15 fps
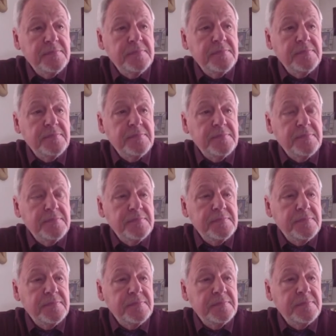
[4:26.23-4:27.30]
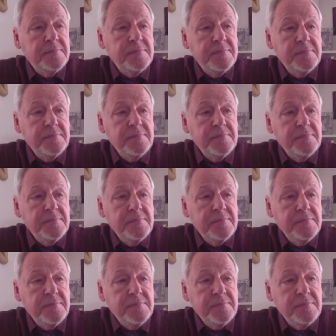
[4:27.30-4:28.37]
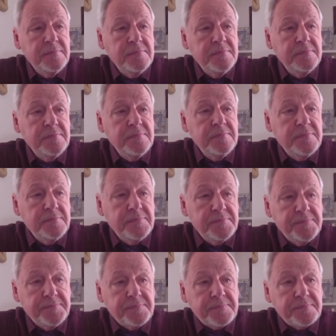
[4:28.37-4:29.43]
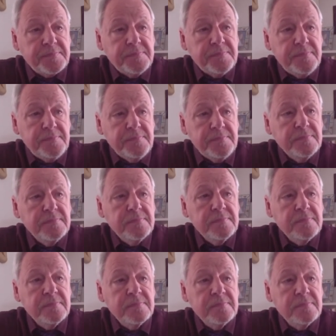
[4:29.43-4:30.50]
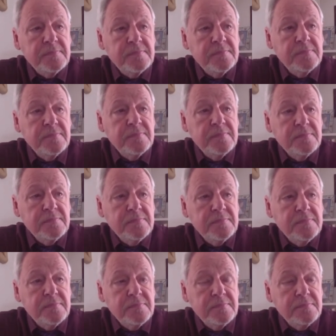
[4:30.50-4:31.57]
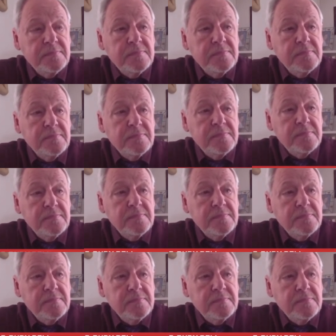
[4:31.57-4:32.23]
[no speech]